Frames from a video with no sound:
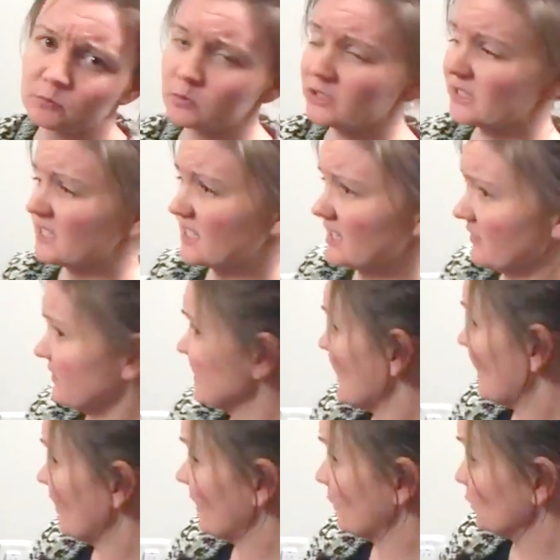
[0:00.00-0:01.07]
really stiff
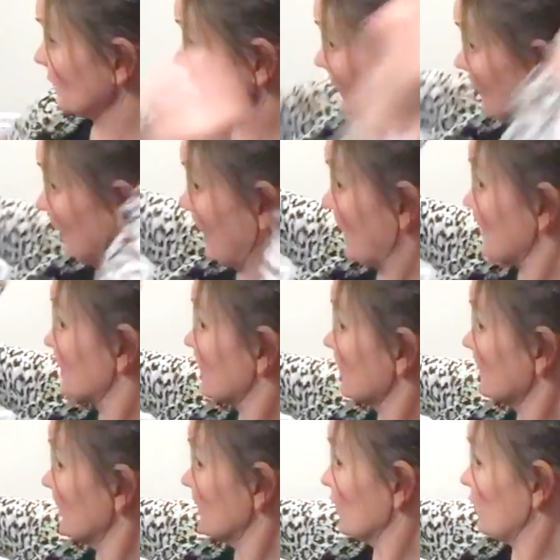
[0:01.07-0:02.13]
down. I really like the
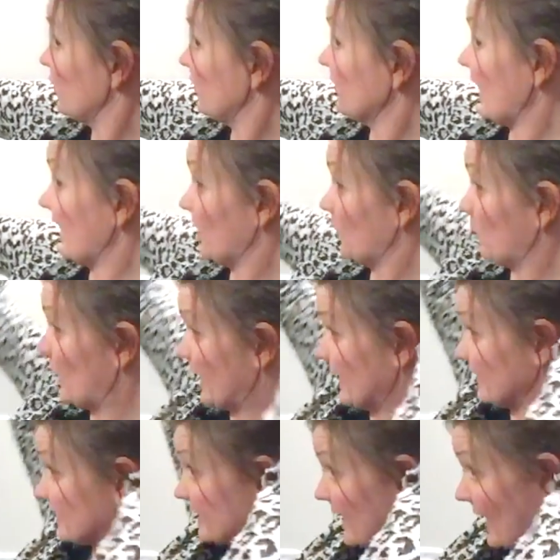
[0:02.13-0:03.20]
little
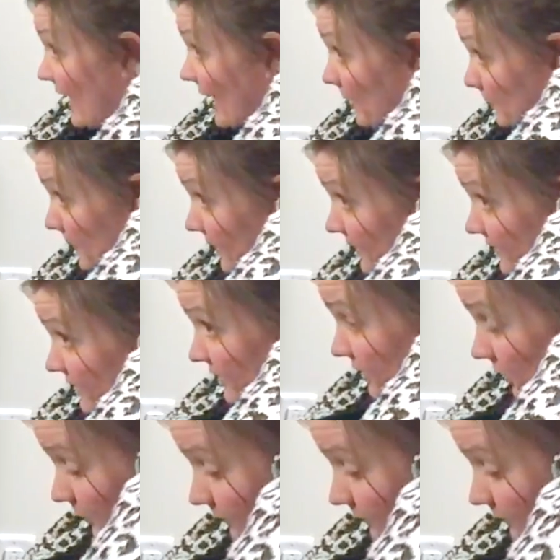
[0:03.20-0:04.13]
flyaways that happen. So